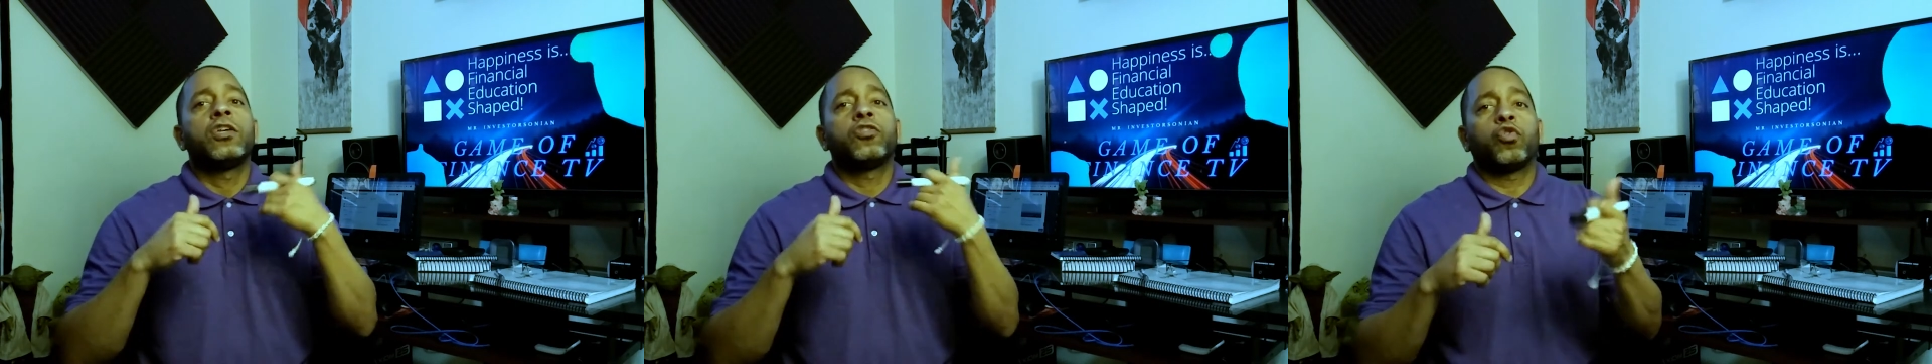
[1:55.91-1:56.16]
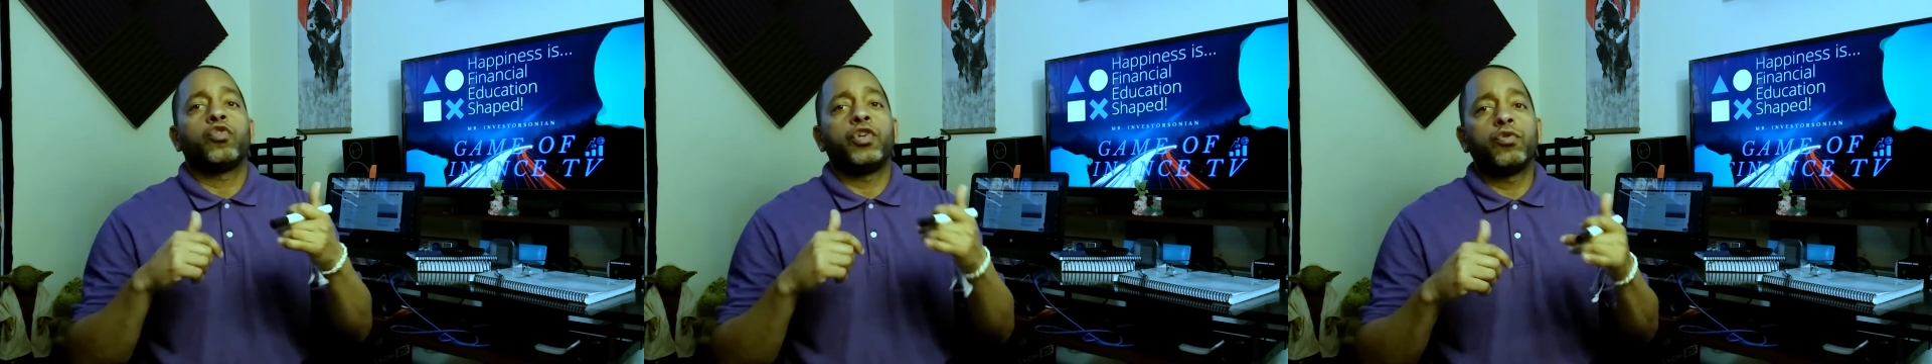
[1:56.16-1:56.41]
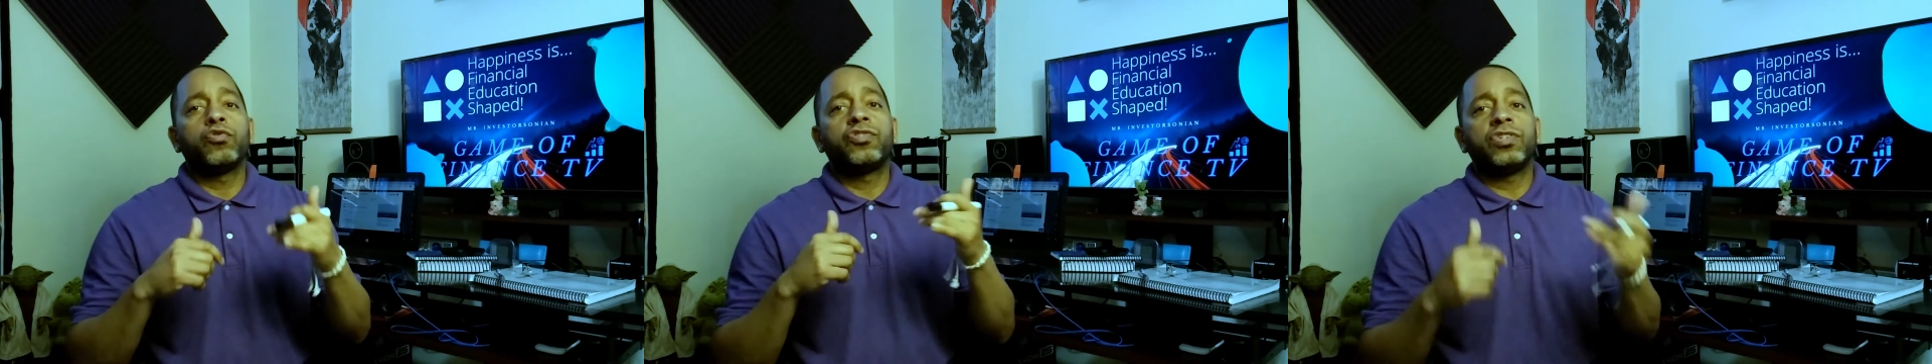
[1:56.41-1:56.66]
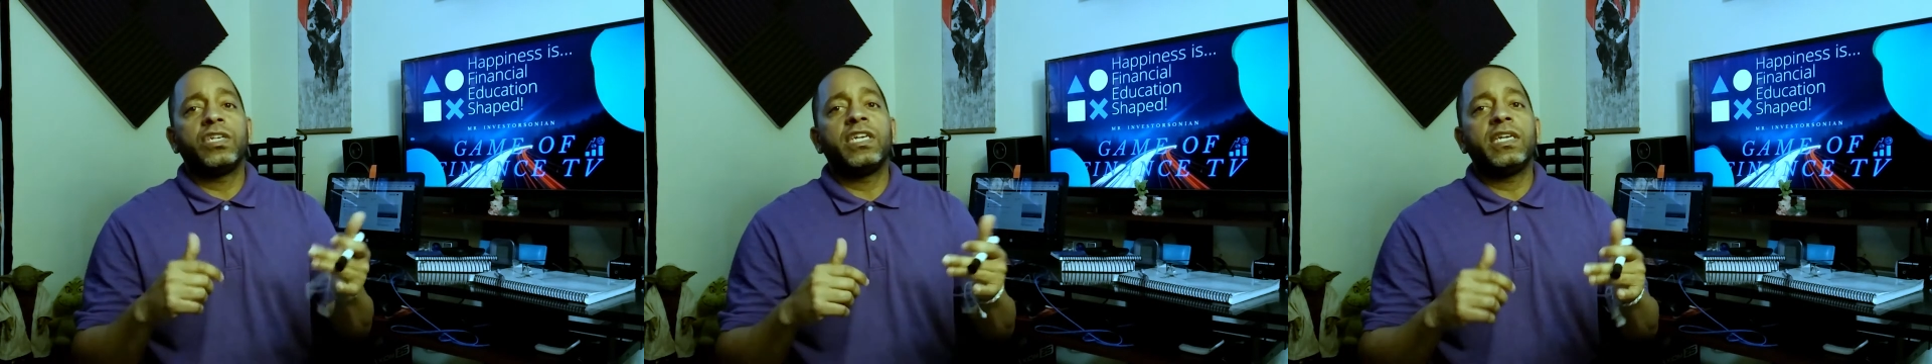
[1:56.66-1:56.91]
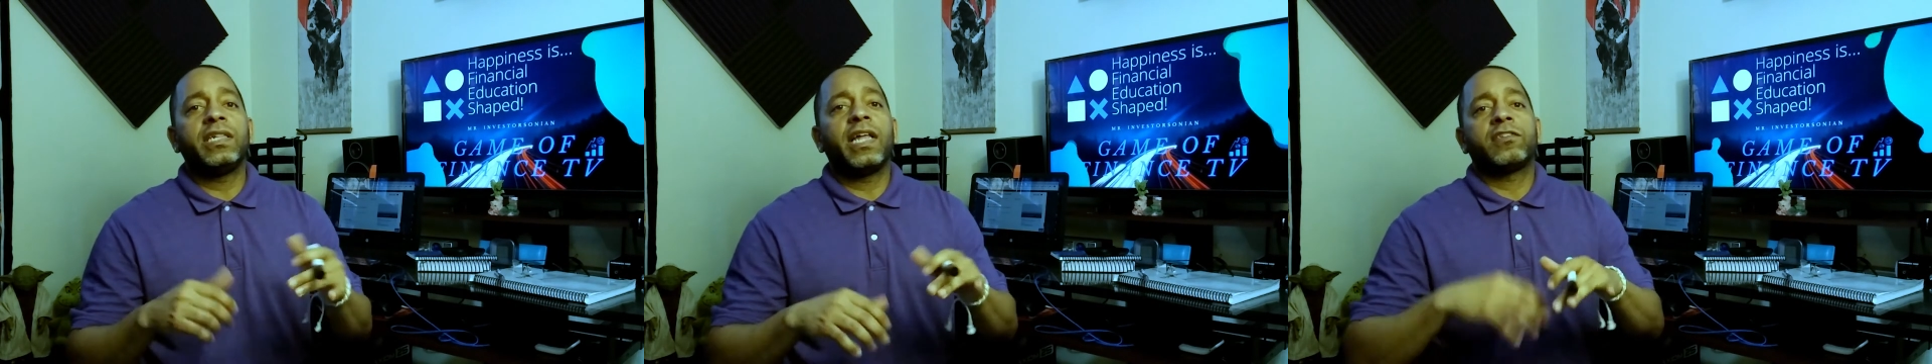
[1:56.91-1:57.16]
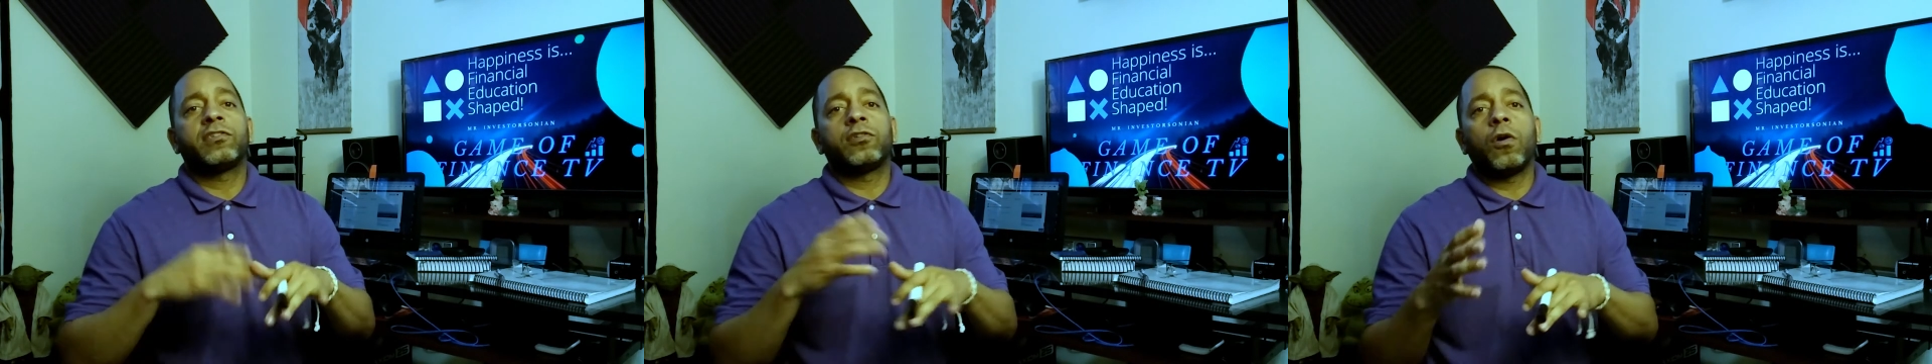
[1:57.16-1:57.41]
So you'll see
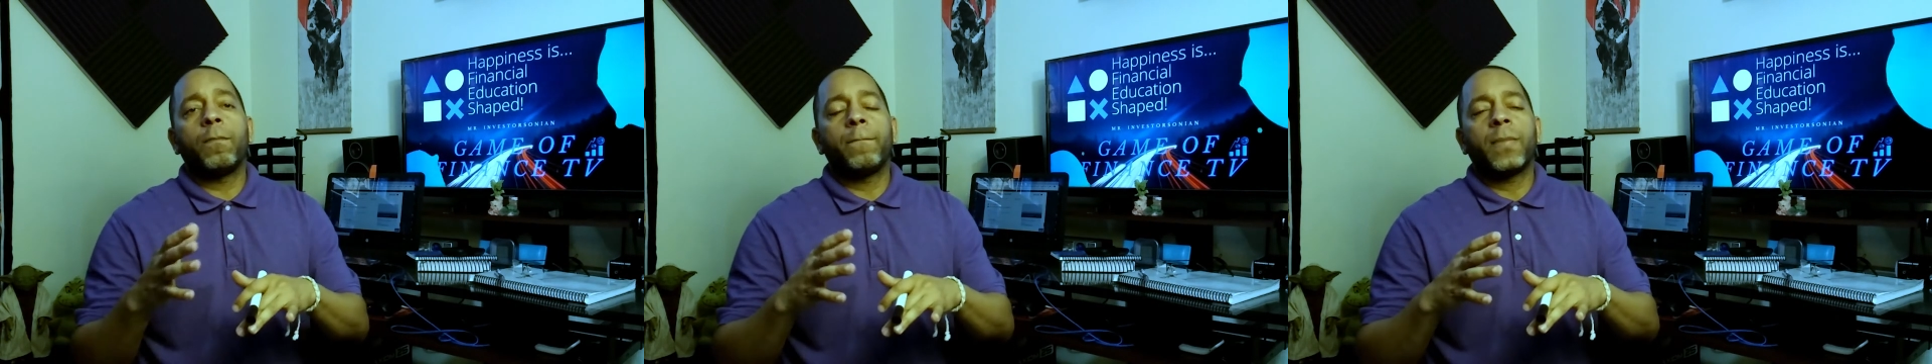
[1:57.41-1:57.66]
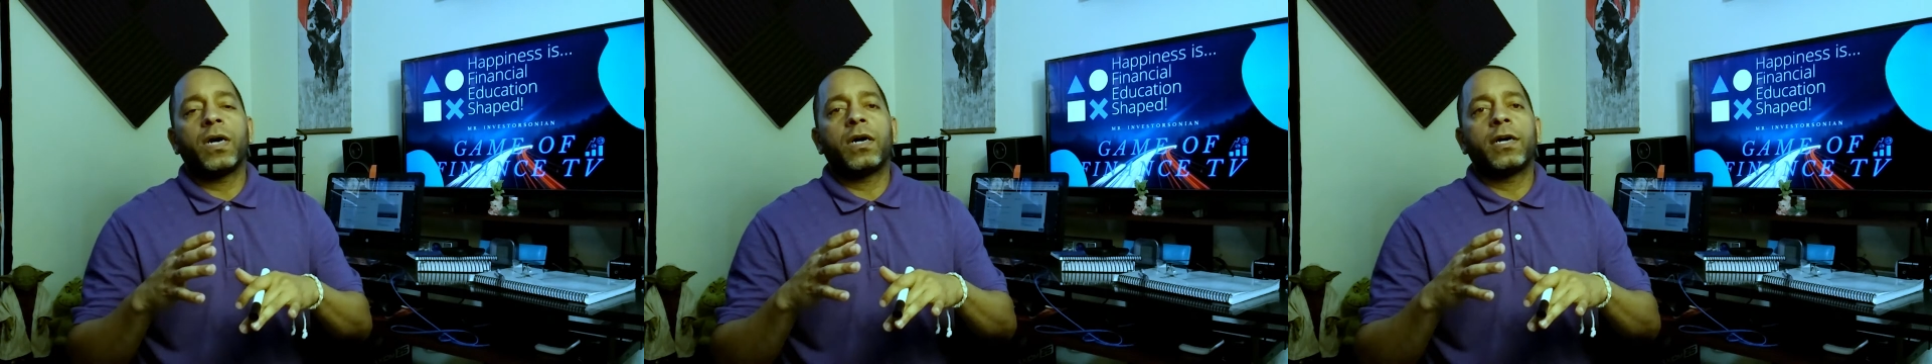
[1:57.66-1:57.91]
that some